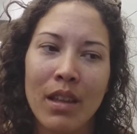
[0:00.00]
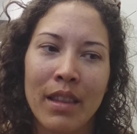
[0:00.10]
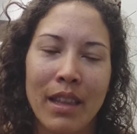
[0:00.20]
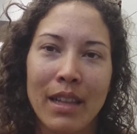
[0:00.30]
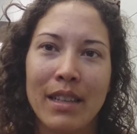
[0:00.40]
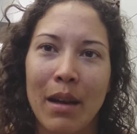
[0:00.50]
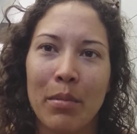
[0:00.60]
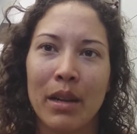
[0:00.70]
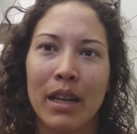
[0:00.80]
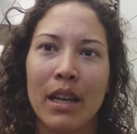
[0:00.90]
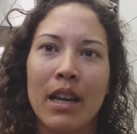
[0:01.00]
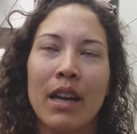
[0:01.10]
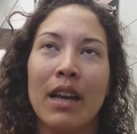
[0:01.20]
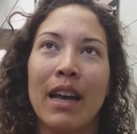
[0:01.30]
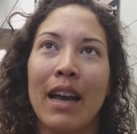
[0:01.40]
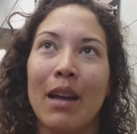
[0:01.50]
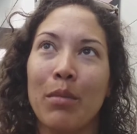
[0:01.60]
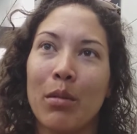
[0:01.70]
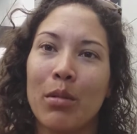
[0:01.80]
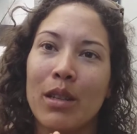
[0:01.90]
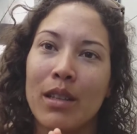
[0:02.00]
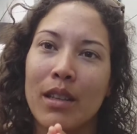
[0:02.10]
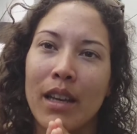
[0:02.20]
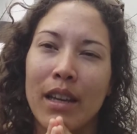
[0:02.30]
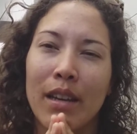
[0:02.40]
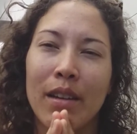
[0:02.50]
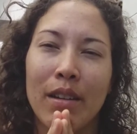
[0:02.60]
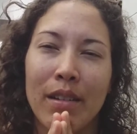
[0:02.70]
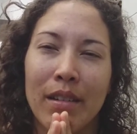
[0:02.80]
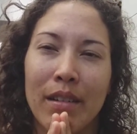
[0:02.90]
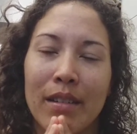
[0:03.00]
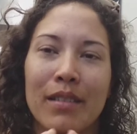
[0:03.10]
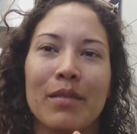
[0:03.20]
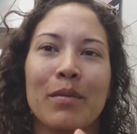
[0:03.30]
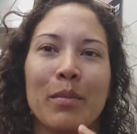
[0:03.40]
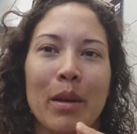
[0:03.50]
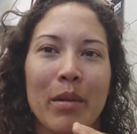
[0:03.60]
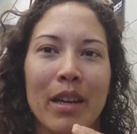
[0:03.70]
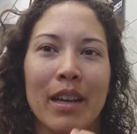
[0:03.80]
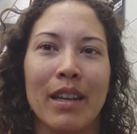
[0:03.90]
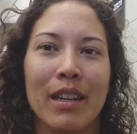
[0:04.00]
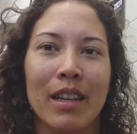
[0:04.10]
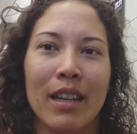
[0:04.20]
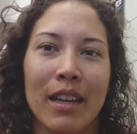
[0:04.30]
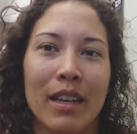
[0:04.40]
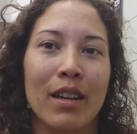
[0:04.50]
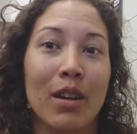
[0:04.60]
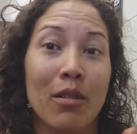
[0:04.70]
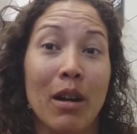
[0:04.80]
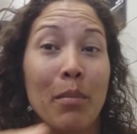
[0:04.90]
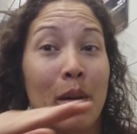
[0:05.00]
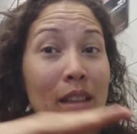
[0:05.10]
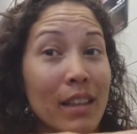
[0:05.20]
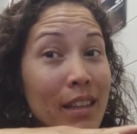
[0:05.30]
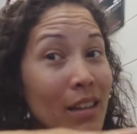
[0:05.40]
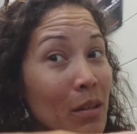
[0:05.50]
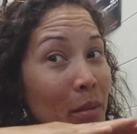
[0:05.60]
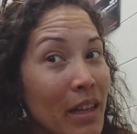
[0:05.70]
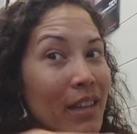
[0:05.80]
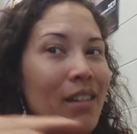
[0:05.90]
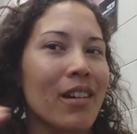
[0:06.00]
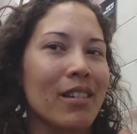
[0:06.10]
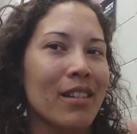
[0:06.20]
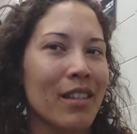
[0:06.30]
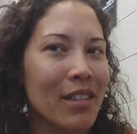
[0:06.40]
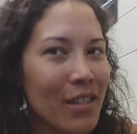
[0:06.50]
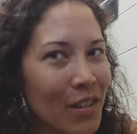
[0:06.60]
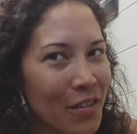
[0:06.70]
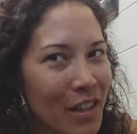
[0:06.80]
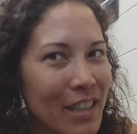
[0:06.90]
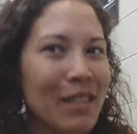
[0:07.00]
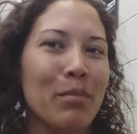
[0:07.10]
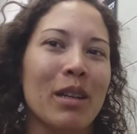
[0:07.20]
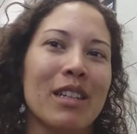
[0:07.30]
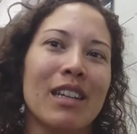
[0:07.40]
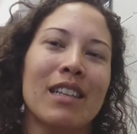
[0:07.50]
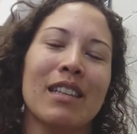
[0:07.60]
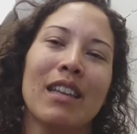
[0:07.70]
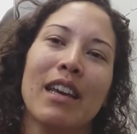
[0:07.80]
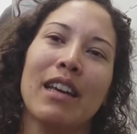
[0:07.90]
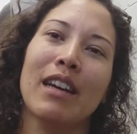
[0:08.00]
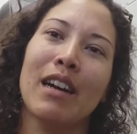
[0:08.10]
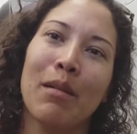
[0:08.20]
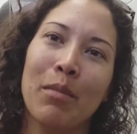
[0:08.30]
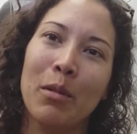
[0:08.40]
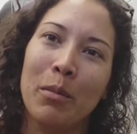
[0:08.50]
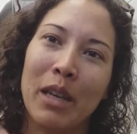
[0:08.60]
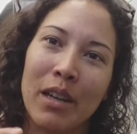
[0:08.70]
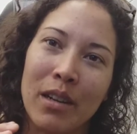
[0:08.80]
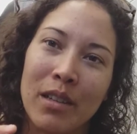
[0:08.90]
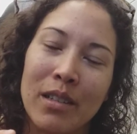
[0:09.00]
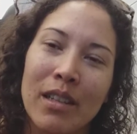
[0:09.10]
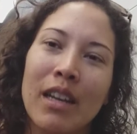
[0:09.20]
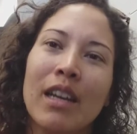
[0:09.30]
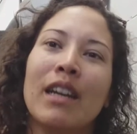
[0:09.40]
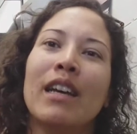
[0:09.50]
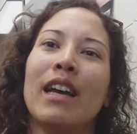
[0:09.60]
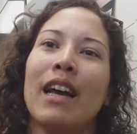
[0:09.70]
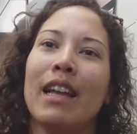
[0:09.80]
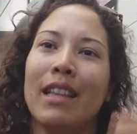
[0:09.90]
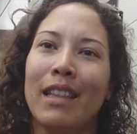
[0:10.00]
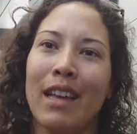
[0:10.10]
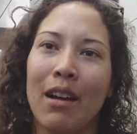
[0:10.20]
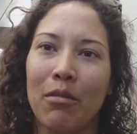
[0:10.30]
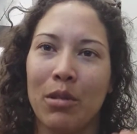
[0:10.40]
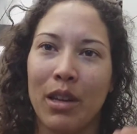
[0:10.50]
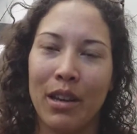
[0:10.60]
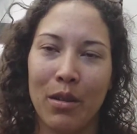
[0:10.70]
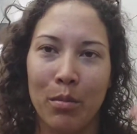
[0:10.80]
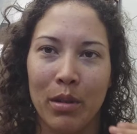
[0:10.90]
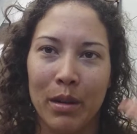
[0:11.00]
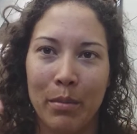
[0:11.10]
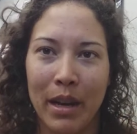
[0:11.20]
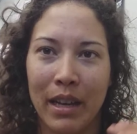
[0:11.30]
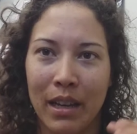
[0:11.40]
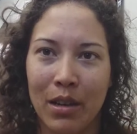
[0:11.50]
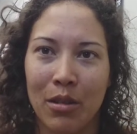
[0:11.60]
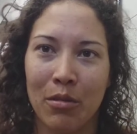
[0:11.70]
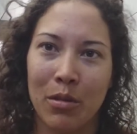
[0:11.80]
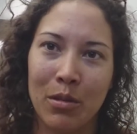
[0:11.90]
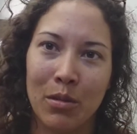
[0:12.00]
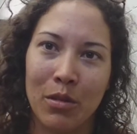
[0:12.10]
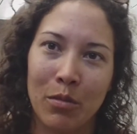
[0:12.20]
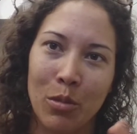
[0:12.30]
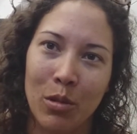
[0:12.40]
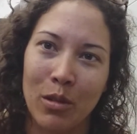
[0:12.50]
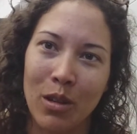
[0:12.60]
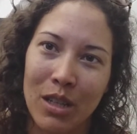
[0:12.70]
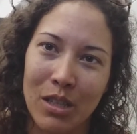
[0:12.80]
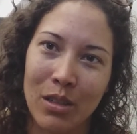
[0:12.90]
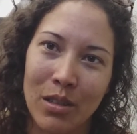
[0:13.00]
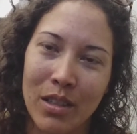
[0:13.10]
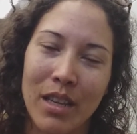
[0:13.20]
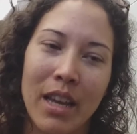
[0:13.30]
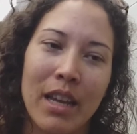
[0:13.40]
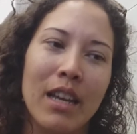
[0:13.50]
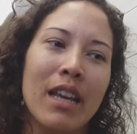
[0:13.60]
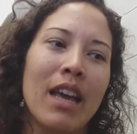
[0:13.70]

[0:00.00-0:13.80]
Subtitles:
that that's happening, and maybe just think, maybe I need to like go up a little bit, not to the surface, but just like a couple meters, and then that will get your blood back into a sort of more logical state.